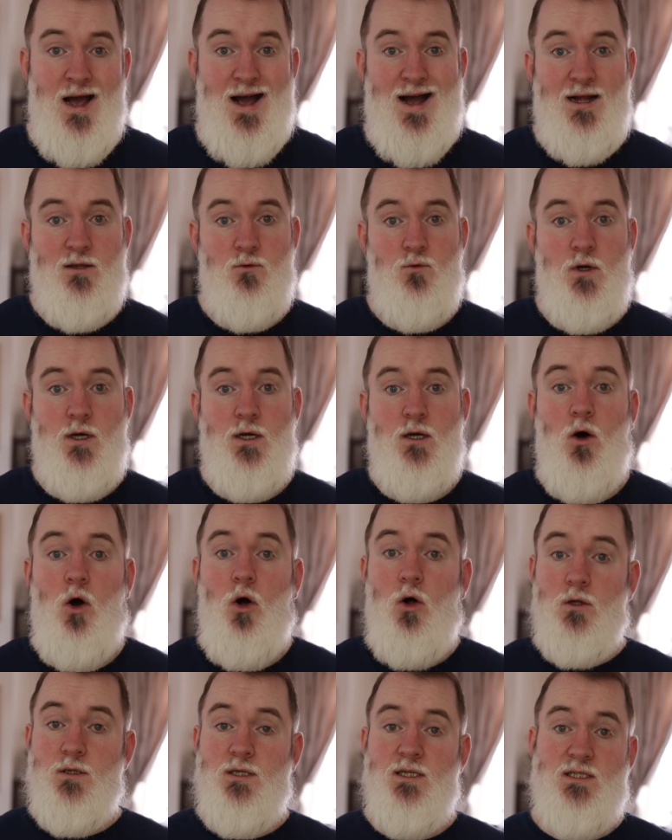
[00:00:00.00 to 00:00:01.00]
and during
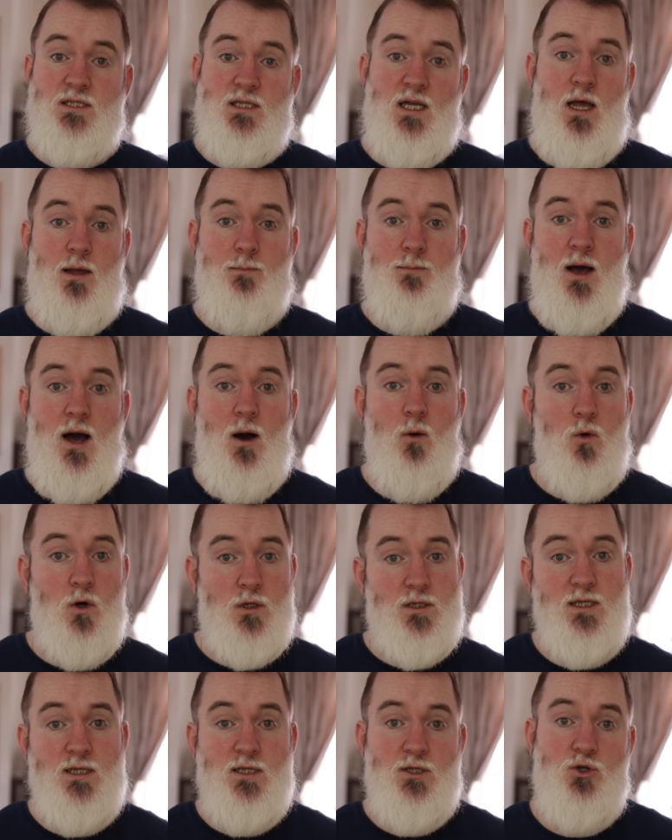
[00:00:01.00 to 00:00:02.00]
all this time I
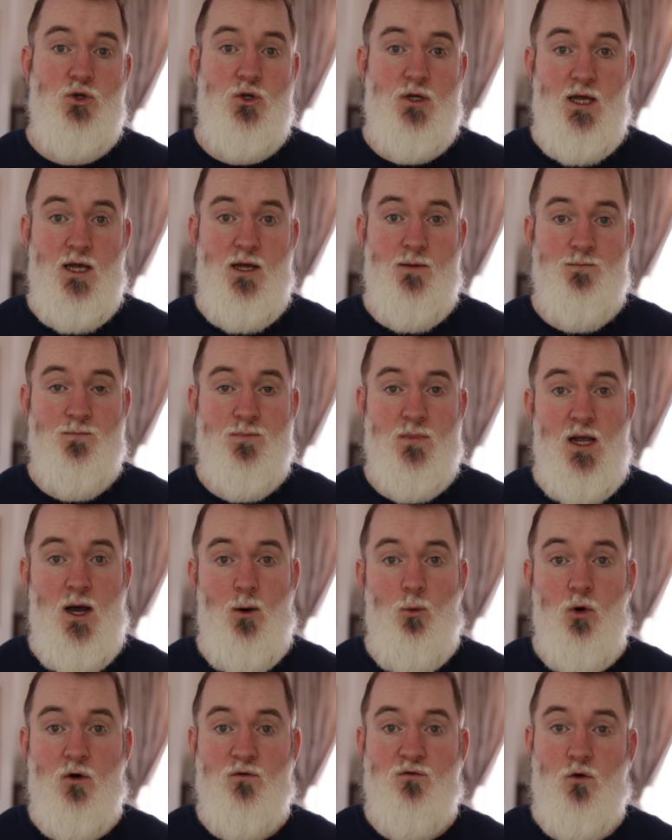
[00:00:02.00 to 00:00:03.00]
worked in the UK, I
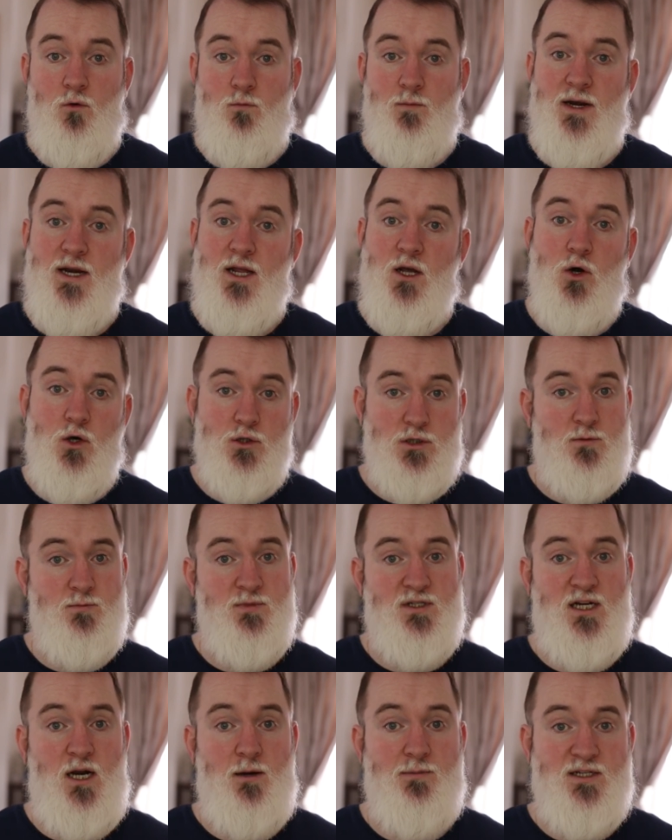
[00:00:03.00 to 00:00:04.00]
worked for many
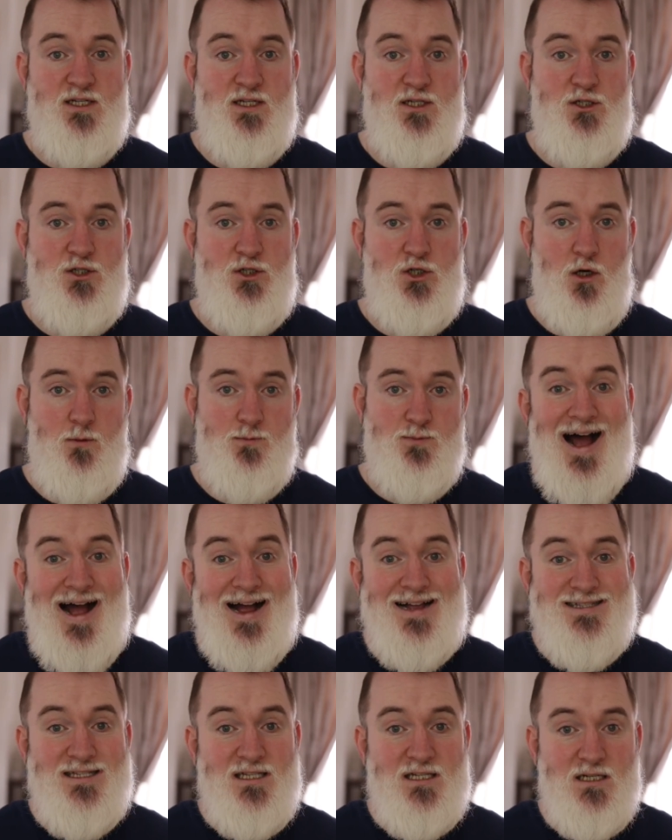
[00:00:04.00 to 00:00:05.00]
customer services jobs,
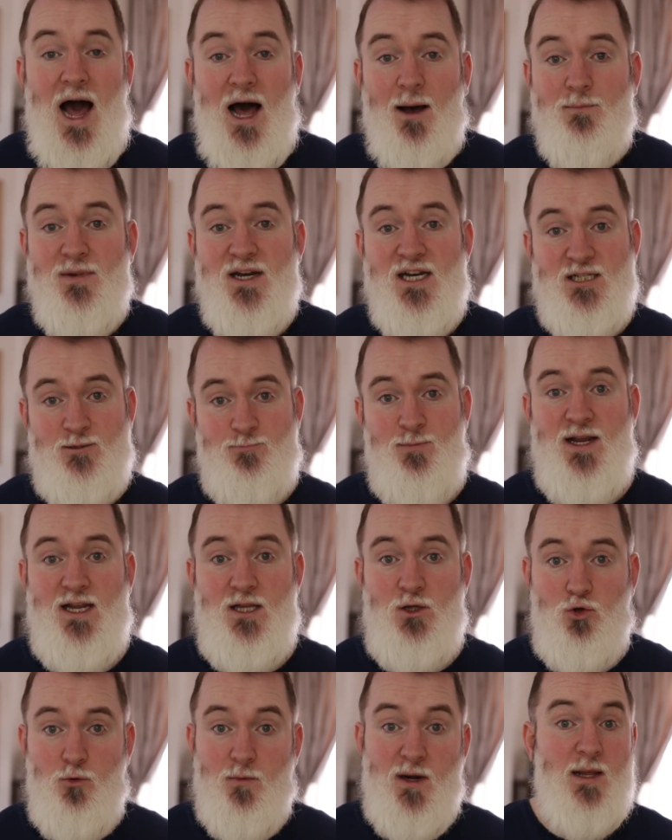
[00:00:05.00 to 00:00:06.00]
and have been
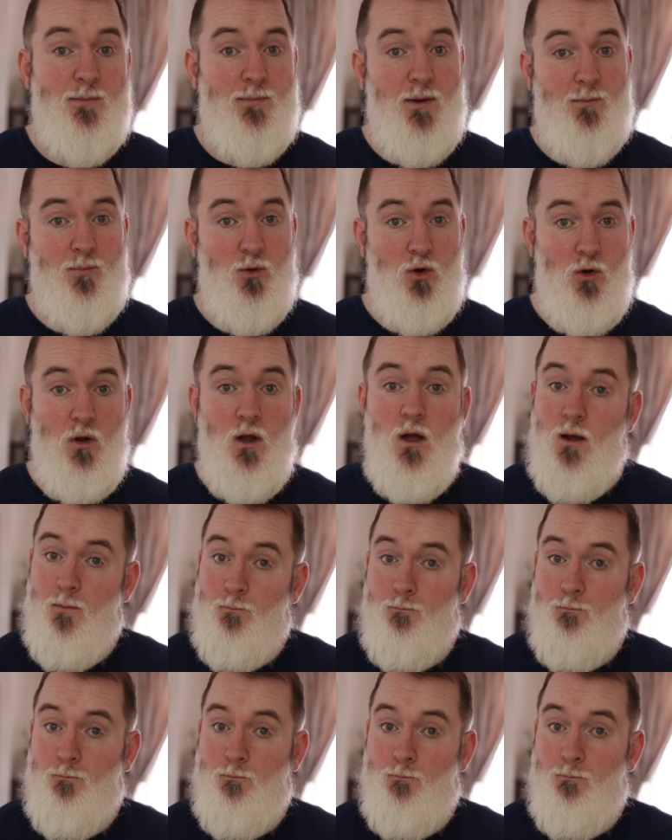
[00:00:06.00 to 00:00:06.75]
speaking to many people.